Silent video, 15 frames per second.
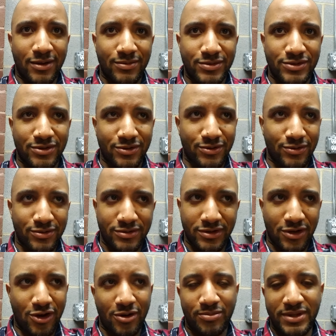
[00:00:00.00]
So the
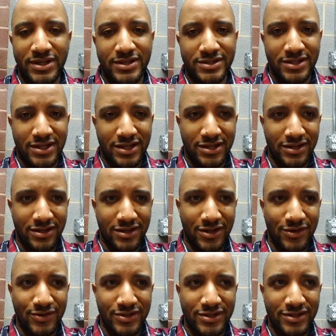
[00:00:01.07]
guard peeks in and
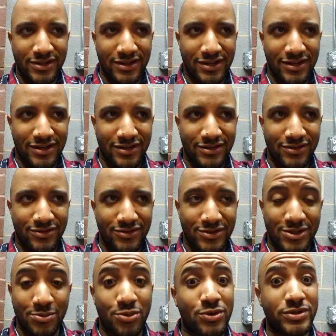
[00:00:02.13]
hears
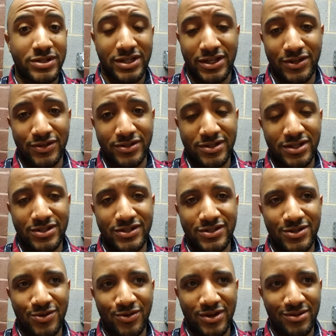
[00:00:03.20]
supposedly hears Sanji
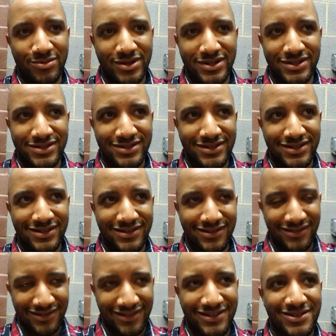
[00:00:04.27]
snoring, but it's
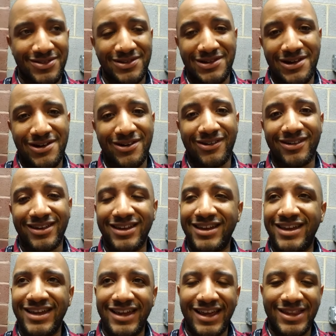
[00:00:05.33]
another guard
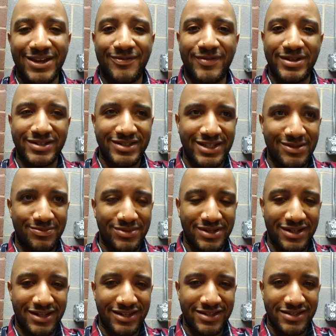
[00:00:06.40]
that fell asleep in
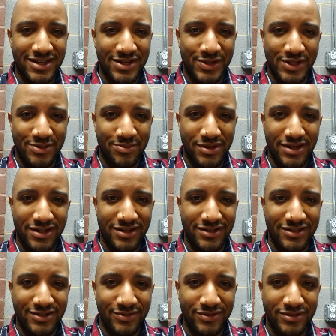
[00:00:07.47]
Sanji's bed. And
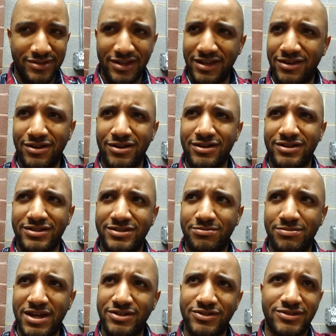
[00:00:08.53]
so it's like, oh,
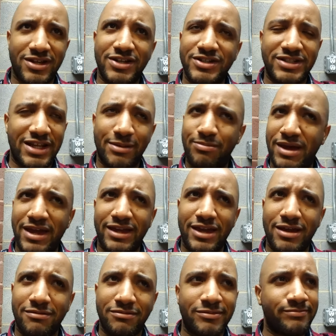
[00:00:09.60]
Master Sanji's not back
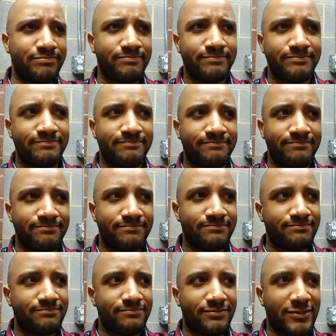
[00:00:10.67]
yet.
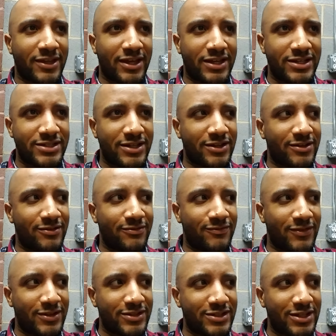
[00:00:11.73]
I guess I
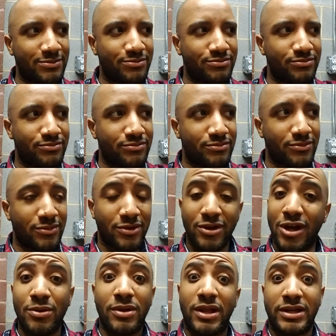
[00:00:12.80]
fell asleep.
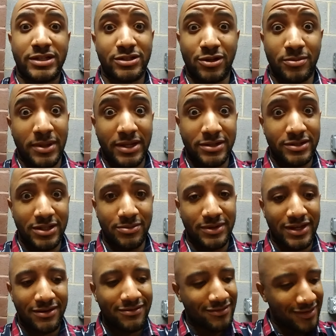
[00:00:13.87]
Oh well, I guess I'll go back to sleep
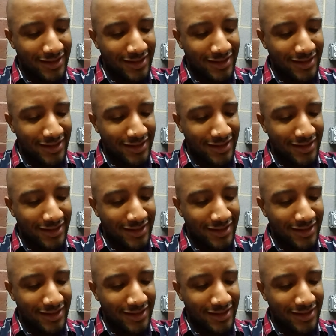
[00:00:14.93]
again.